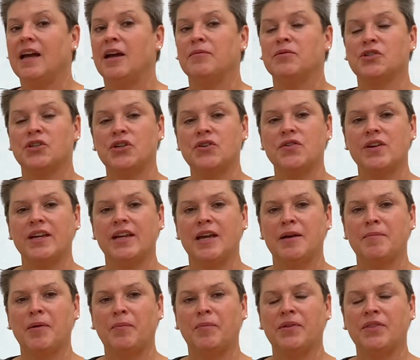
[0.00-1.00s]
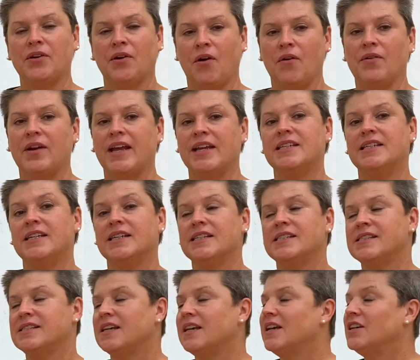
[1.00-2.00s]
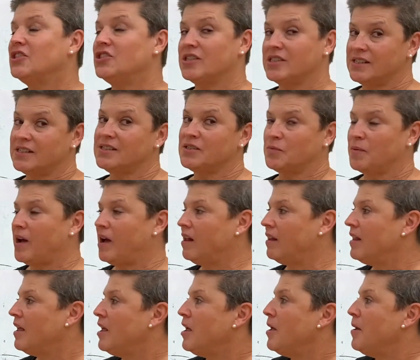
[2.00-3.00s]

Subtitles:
I'm sure you can come up with your own ideas just as well.